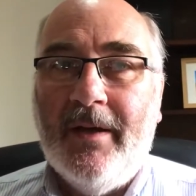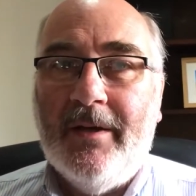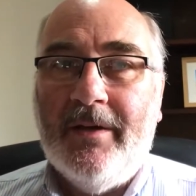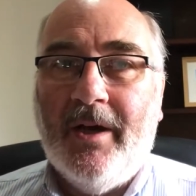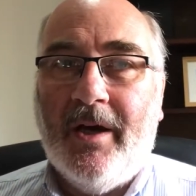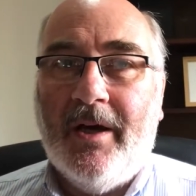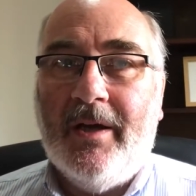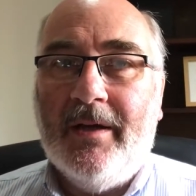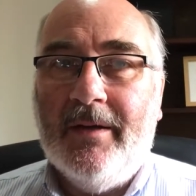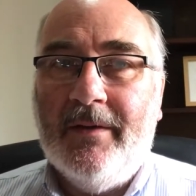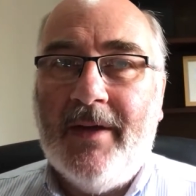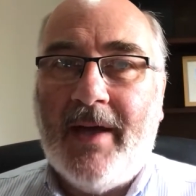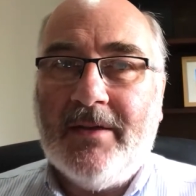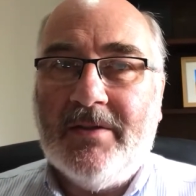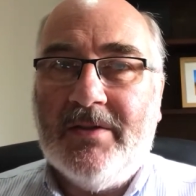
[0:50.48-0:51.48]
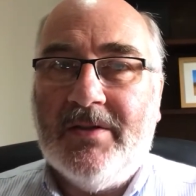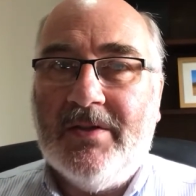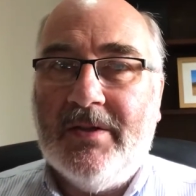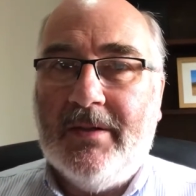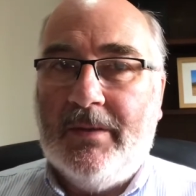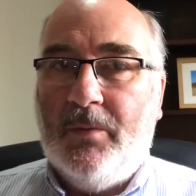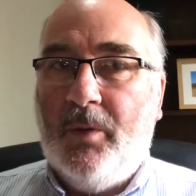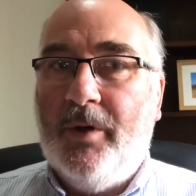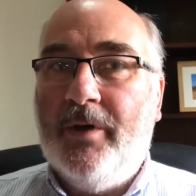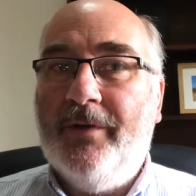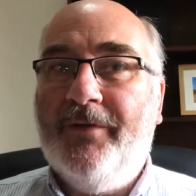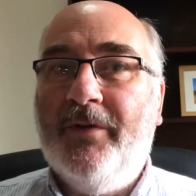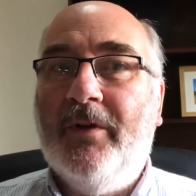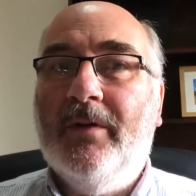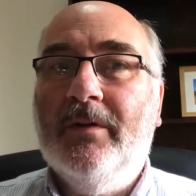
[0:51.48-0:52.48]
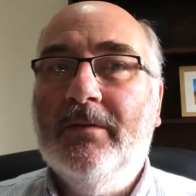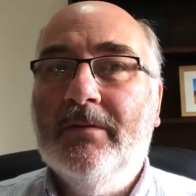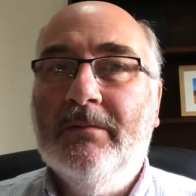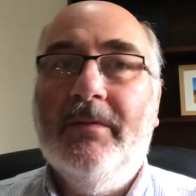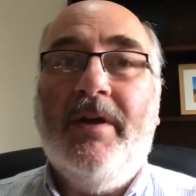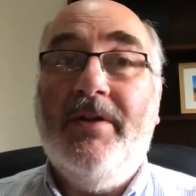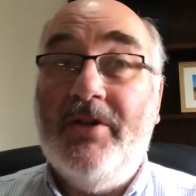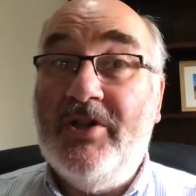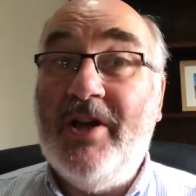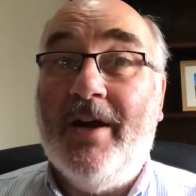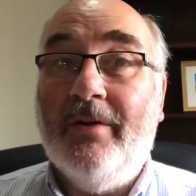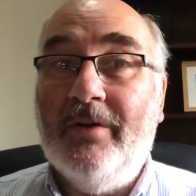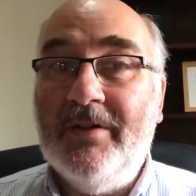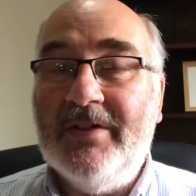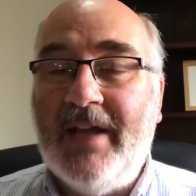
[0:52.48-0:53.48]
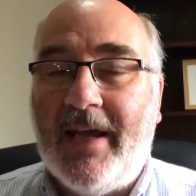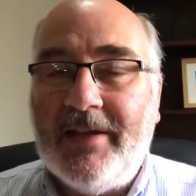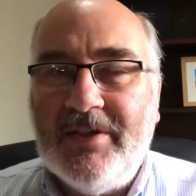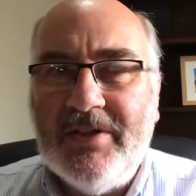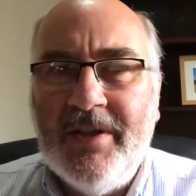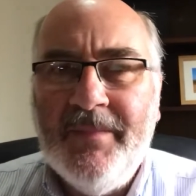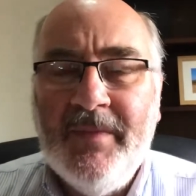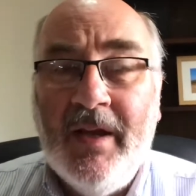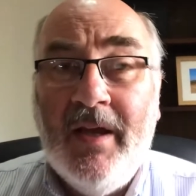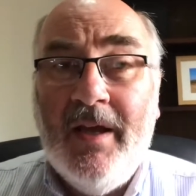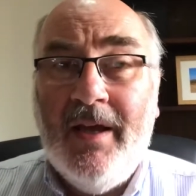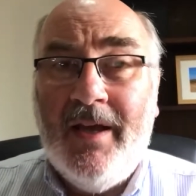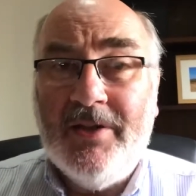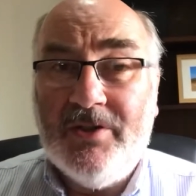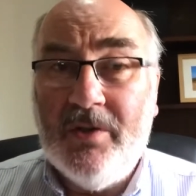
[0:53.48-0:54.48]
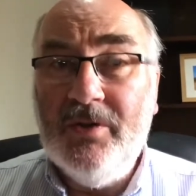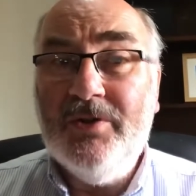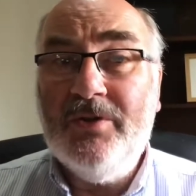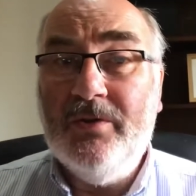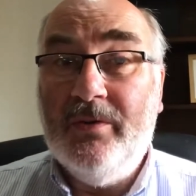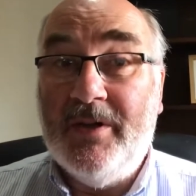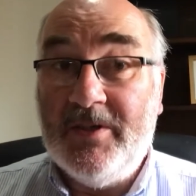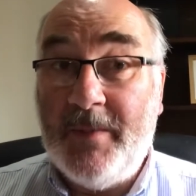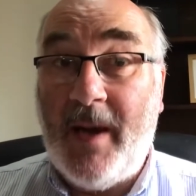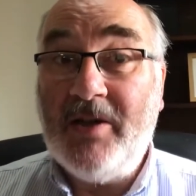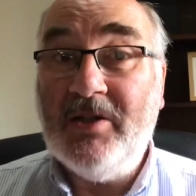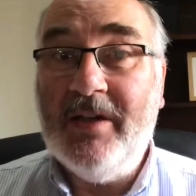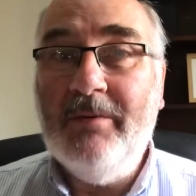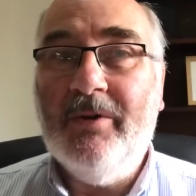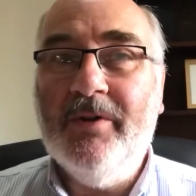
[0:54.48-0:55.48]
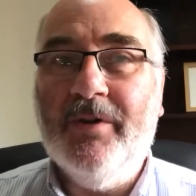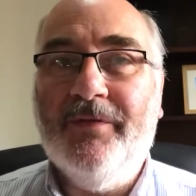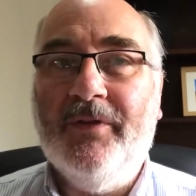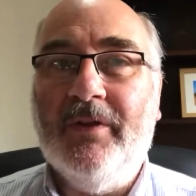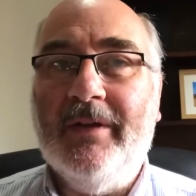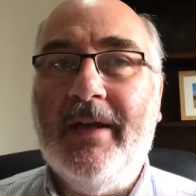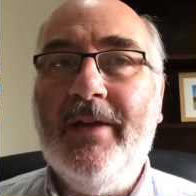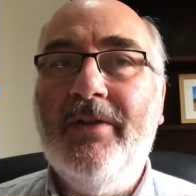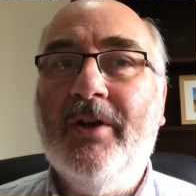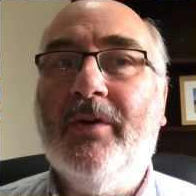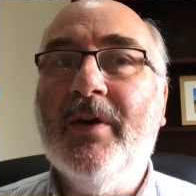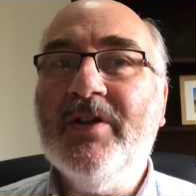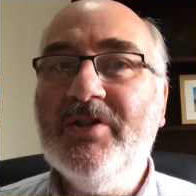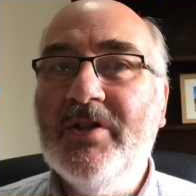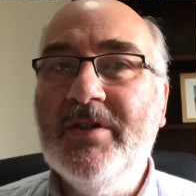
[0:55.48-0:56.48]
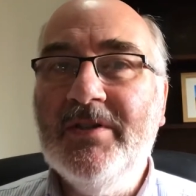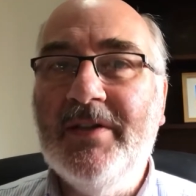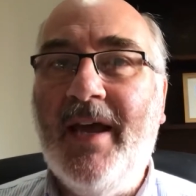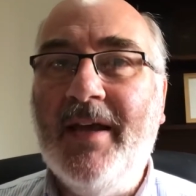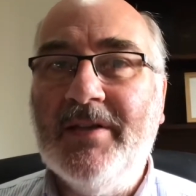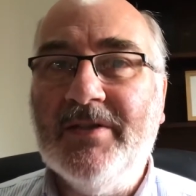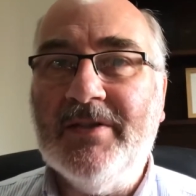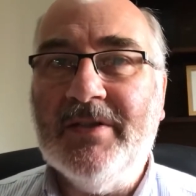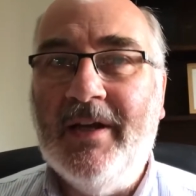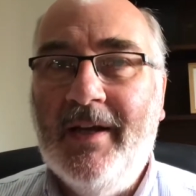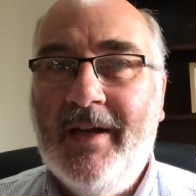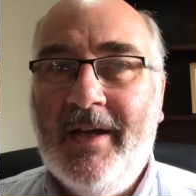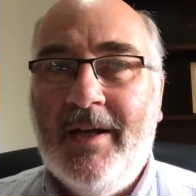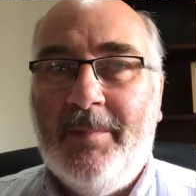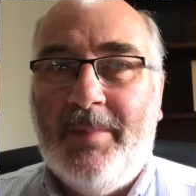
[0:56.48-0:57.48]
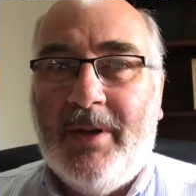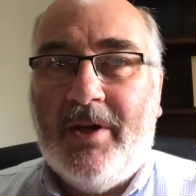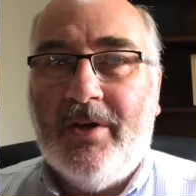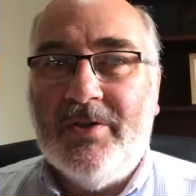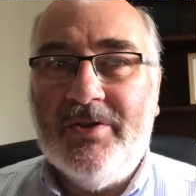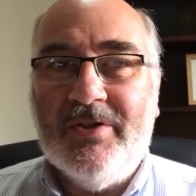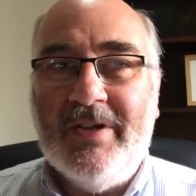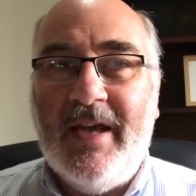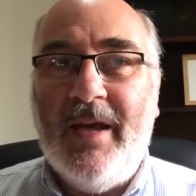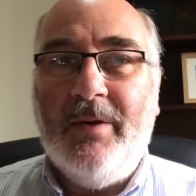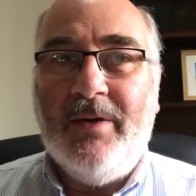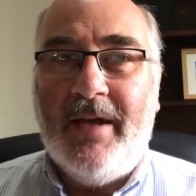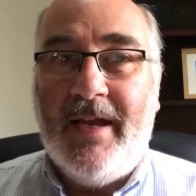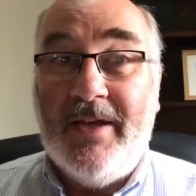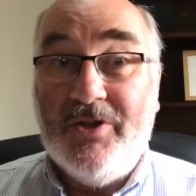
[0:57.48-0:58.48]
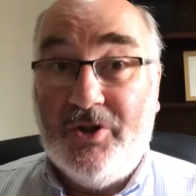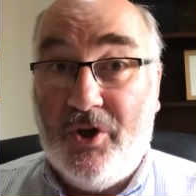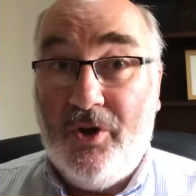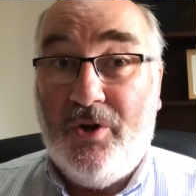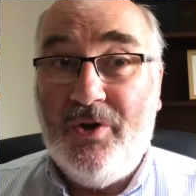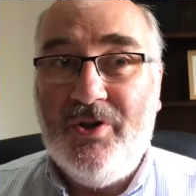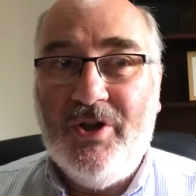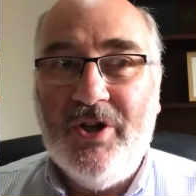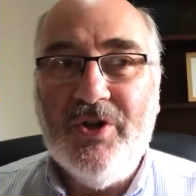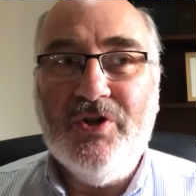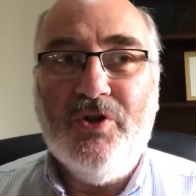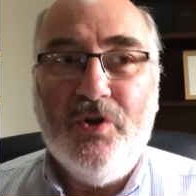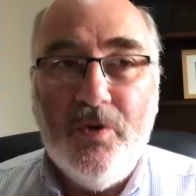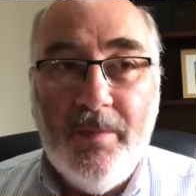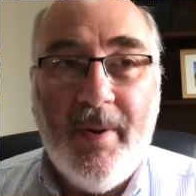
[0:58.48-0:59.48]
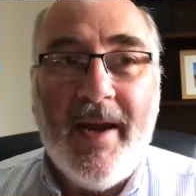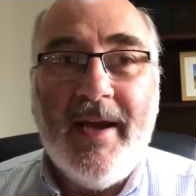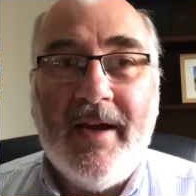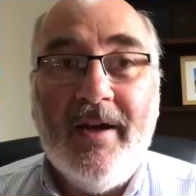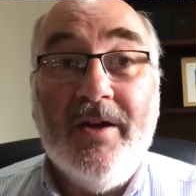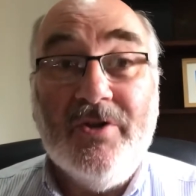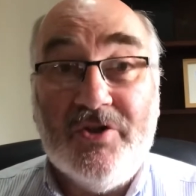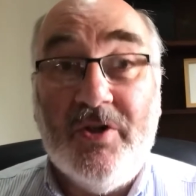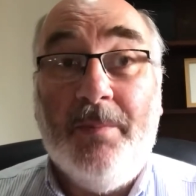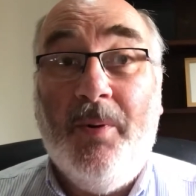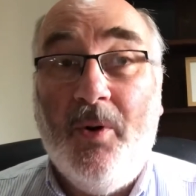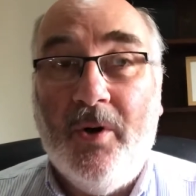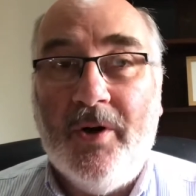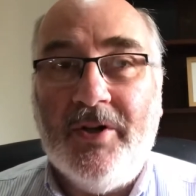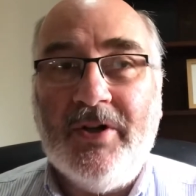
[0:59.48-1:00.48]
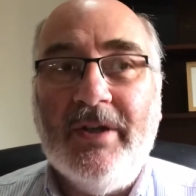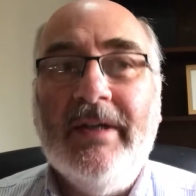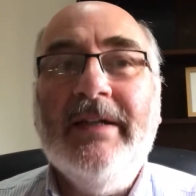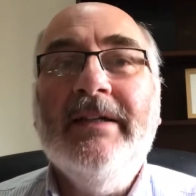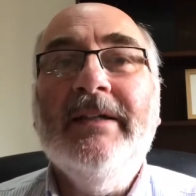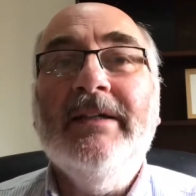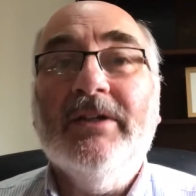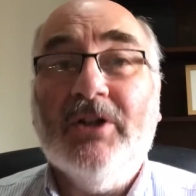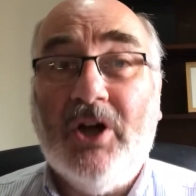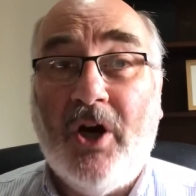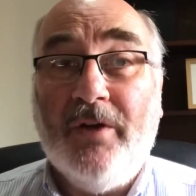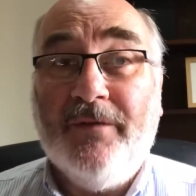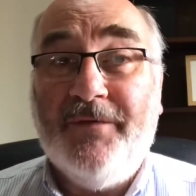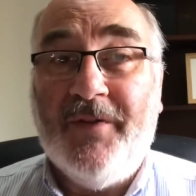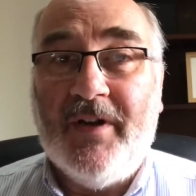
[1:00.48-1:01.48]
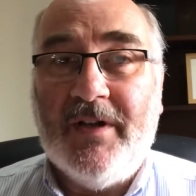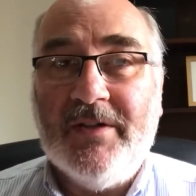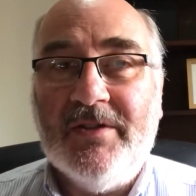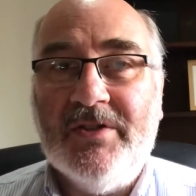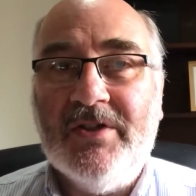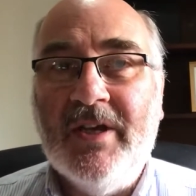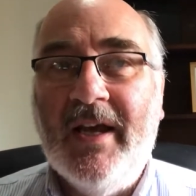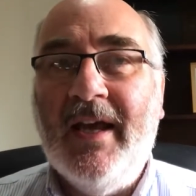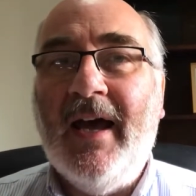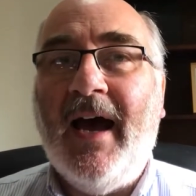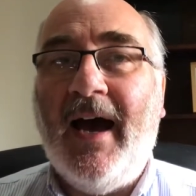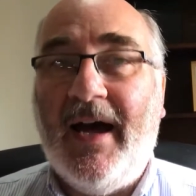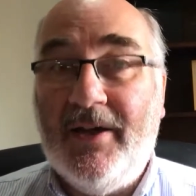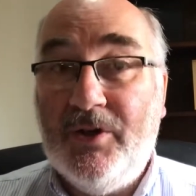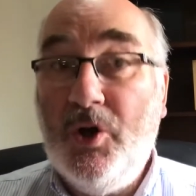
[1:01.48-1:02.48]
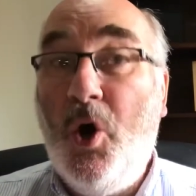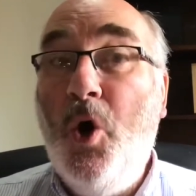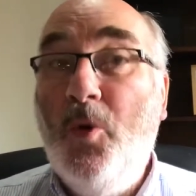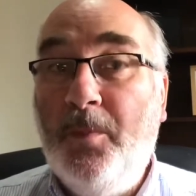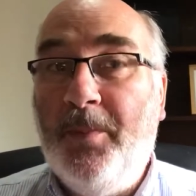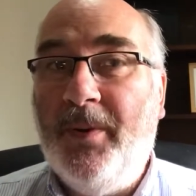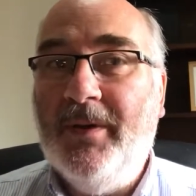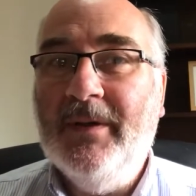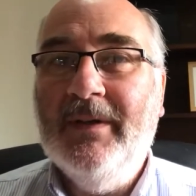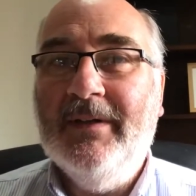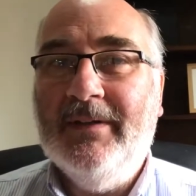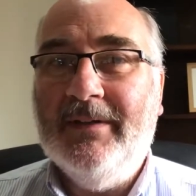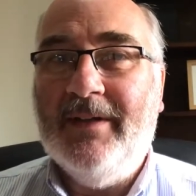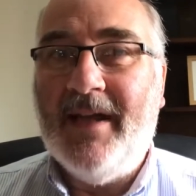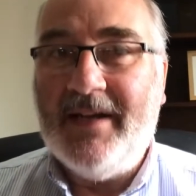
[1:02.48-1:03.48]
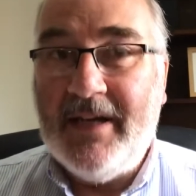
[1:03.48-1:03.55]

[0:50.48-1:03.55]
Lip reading: Now, that's wonderful in the general sense. It's also especially wonderful in the Christian sense, because it is good to bring support, confidence, and hope, that